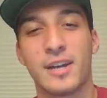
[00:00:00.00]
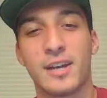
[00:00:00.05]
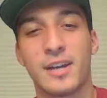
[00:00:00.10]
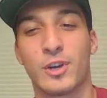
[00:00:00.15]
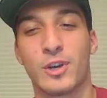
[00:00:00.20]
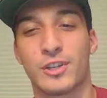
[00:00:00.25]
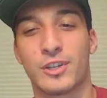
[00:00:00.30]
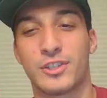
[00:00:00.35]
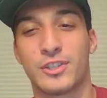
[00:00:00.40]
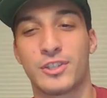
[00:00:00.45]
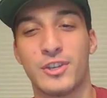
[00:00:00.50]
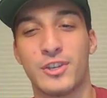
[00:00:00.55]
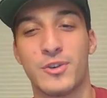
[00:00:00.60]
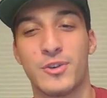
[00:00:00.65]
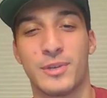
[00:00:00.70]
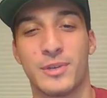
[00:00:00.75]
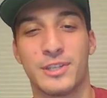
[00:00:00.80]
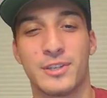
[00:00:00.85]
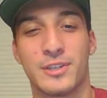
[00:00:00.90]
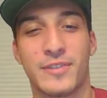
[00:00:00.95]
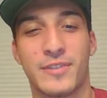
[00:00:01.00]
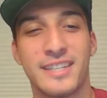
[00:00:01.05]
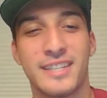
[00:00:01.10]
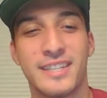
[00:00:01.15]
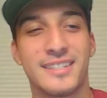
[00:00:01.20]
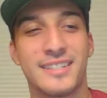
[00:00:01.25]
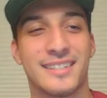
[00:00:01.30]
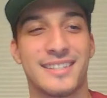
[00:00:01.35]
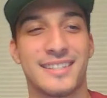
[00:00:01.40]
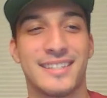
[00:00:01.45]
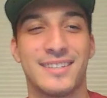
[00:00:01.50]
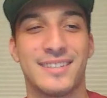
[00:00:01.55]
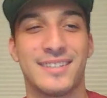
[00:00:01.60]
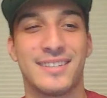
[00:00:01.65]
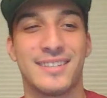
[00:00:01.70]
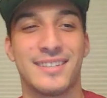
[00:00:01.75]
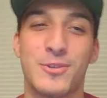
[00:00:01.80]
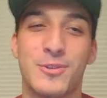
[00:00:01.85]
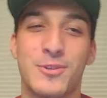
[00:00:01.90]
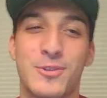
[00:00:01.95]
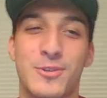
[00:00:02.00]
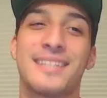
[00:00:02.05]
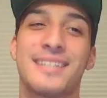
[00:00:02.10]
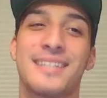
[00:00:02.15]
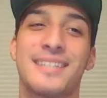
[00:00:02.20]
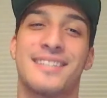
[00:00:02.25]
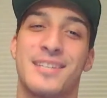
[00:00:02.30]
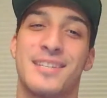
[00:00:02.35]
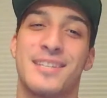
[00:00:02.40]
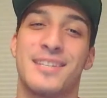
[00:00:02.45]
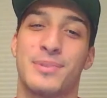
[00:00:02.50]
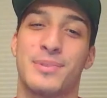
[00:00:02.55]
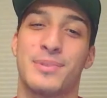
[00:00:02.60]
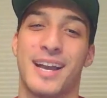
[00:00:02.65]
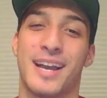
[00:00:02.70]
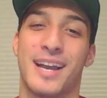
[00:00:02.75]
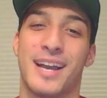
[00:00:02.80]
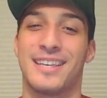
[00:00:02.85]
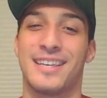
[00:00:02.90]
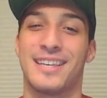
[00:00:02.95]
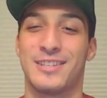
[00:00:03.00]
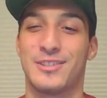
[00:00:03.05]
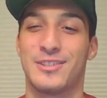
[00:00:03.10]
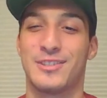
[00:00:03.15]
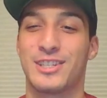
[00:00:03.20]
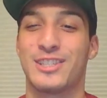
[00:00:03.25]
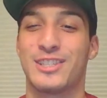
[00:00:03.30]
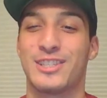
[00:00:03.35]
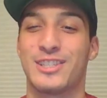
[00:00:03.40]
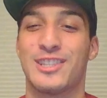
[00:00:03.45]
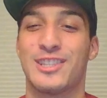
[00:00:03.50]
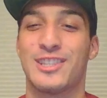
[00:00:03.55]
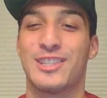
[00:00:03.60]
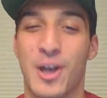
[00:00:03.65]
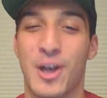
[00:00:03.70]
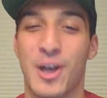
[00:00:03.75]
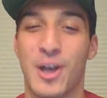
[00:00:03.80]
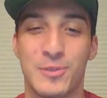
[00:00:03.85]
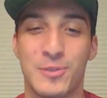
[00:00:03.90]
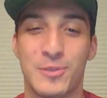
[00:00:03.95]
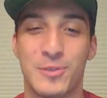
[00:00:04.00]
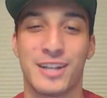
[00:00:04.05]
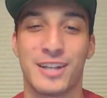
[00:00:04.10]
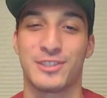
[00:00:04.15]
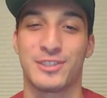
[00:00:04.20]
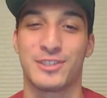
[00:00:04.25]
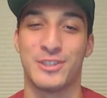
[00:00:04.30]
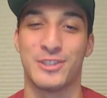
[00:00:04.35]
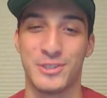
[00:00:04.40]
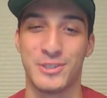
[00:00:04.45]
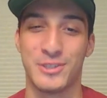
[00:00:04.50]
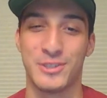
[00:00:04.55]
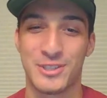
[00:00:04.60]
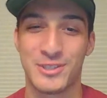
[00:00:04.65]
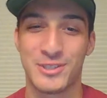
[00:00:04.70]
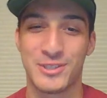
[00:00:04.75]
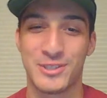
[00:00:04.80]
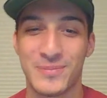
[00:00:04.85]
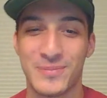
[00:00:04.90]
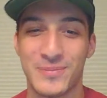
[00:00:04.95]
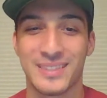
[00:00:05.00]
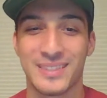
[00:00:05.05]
more too when you're facing when you're watching a team play that you just love to watch lose,